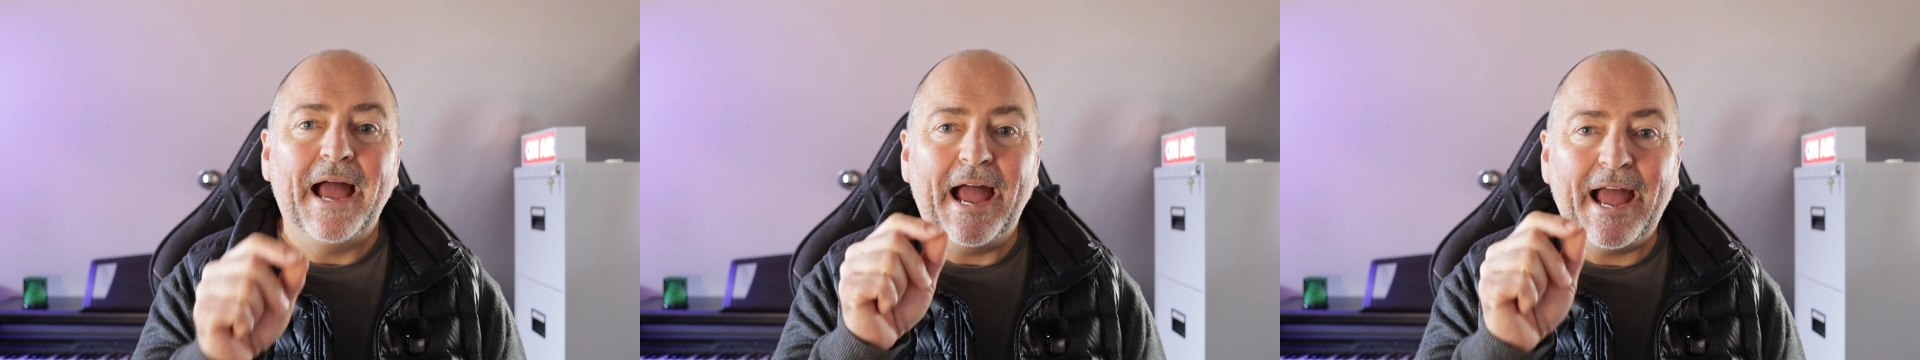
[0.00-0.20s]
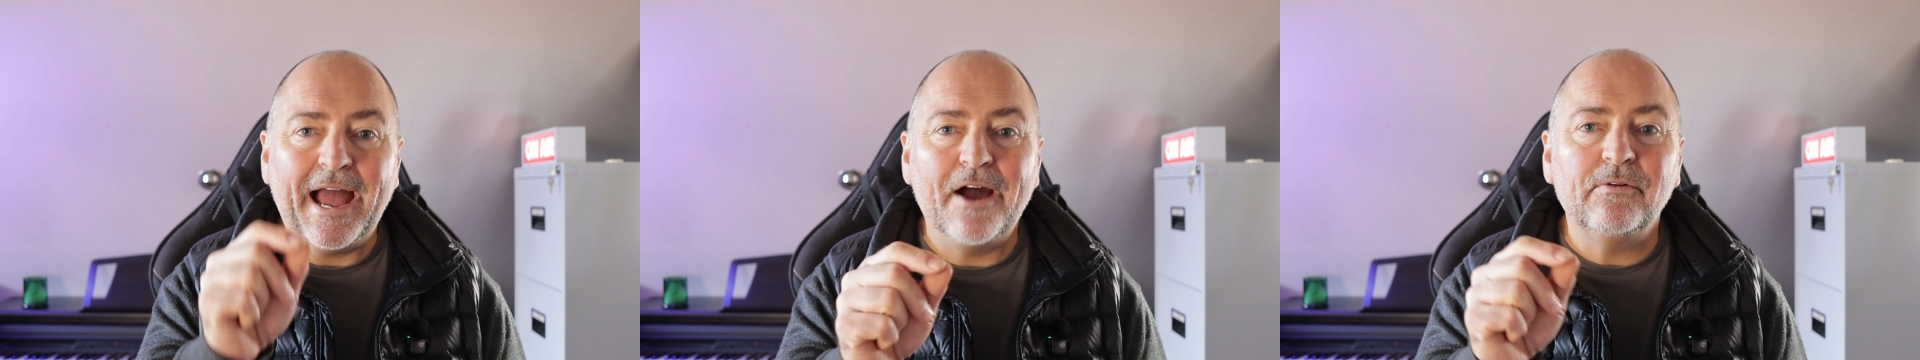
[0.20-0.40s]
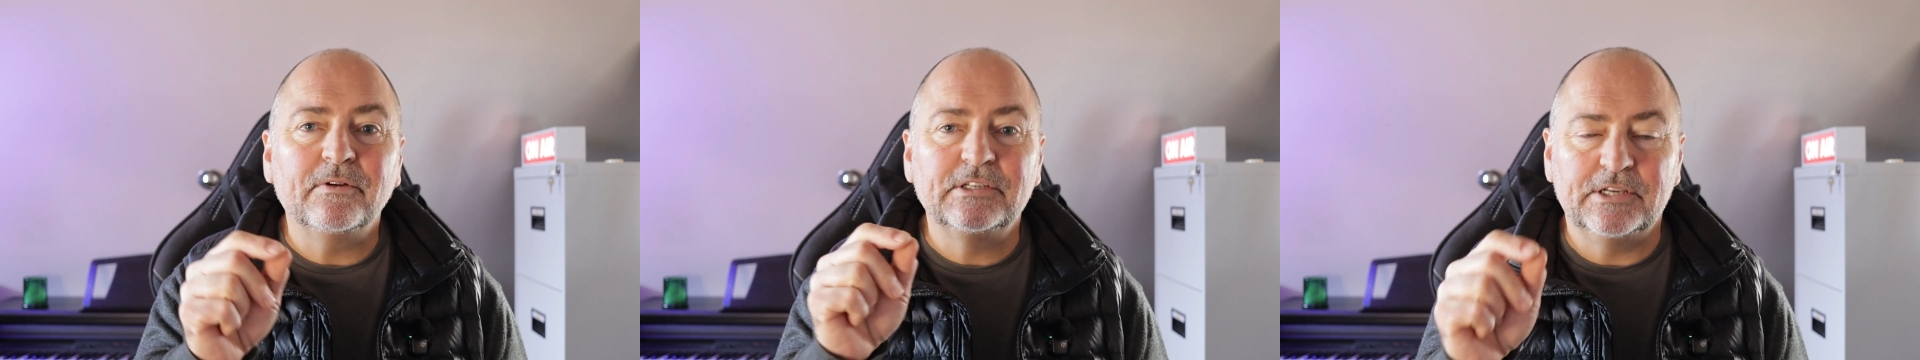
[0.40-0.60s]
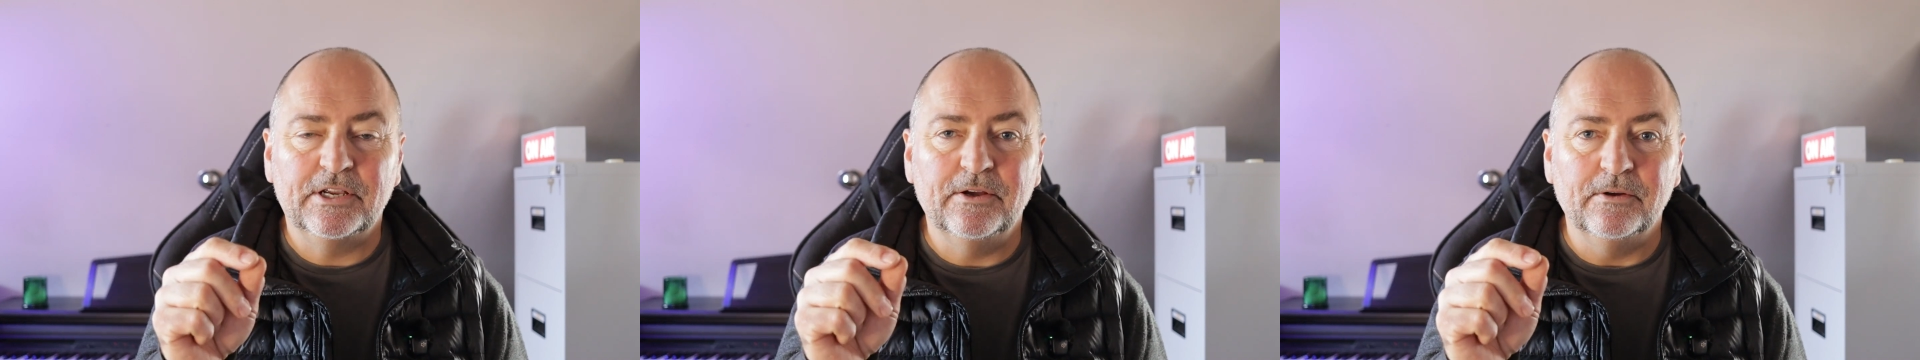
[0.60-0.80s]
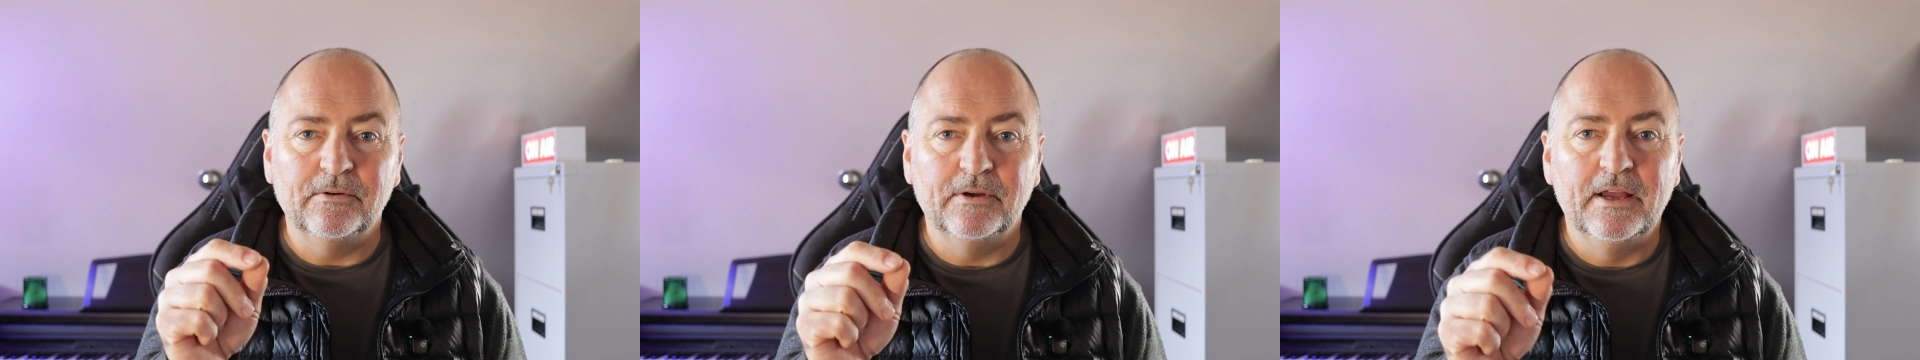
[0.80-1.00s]
how
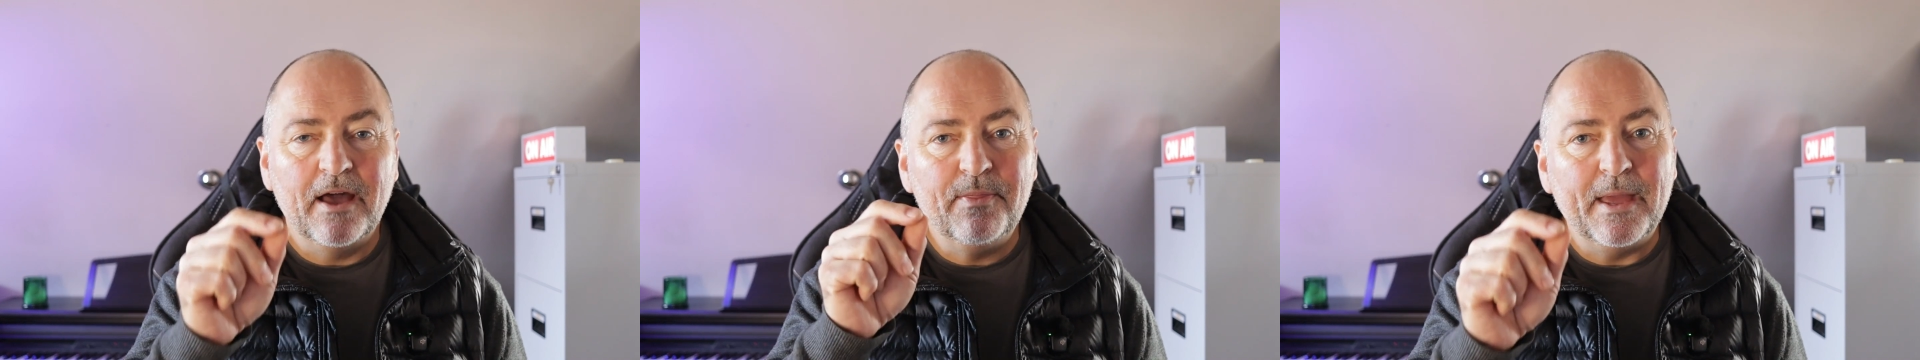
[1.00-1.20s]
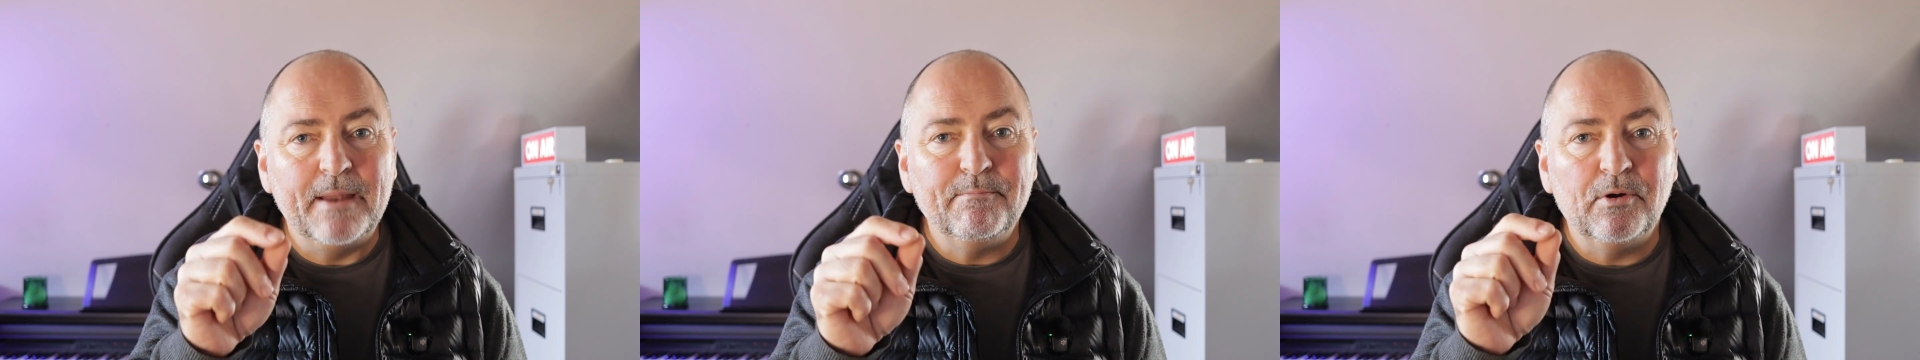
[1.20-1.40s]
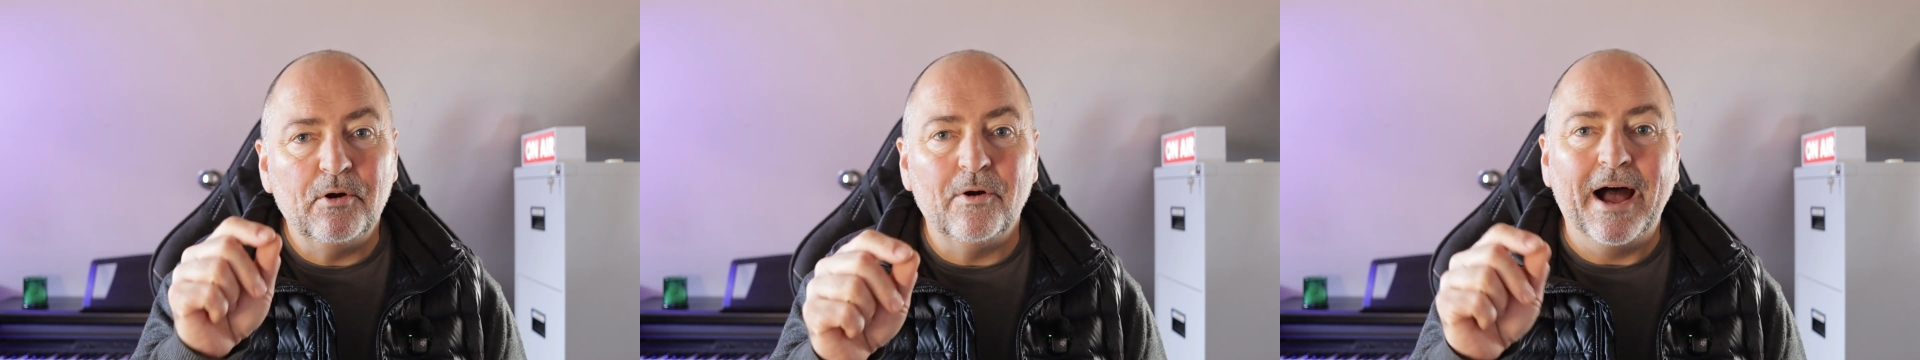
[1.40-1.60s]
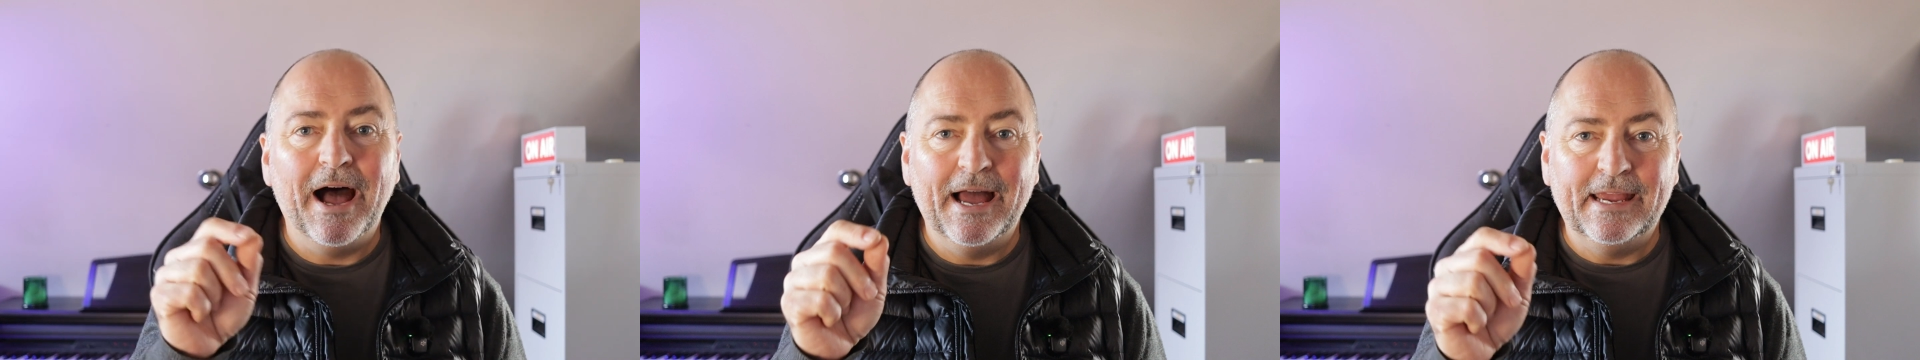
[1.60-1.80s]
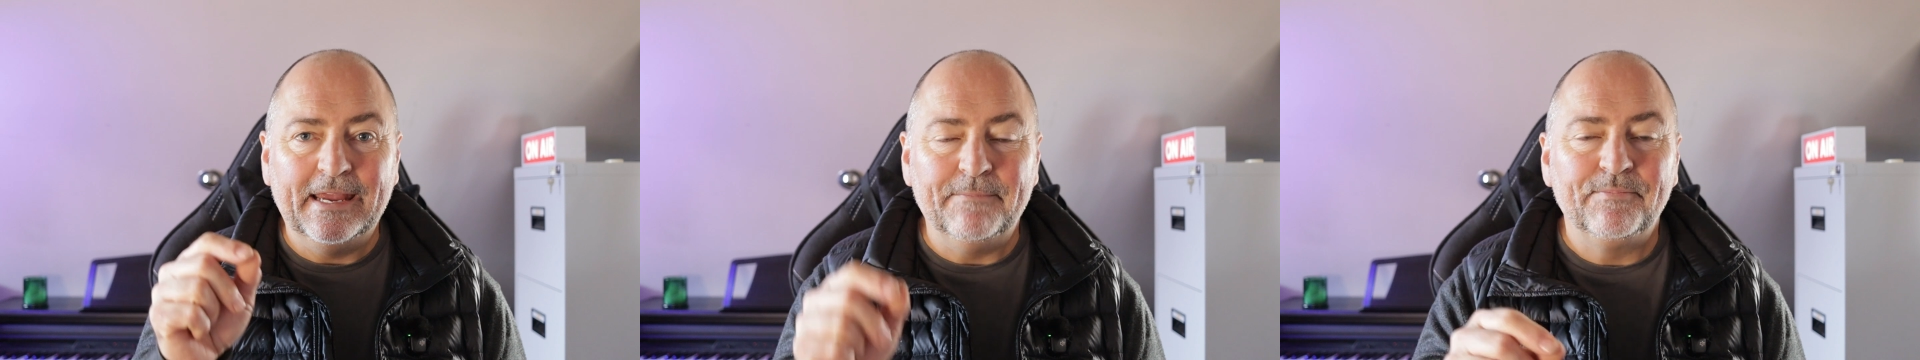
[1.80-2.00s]
to and then put
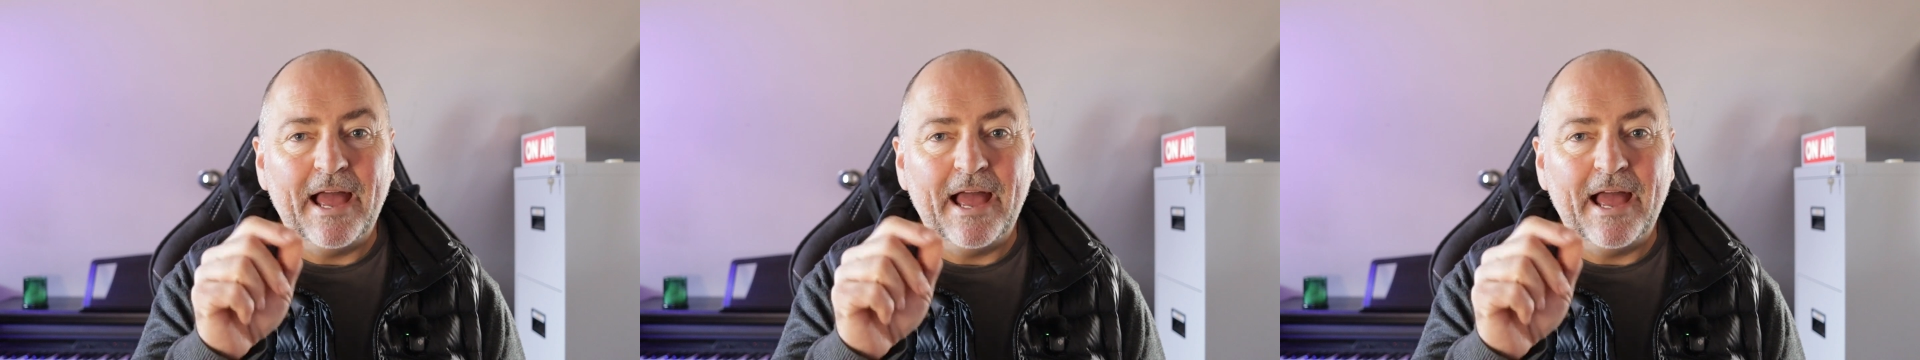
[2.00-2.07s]
A.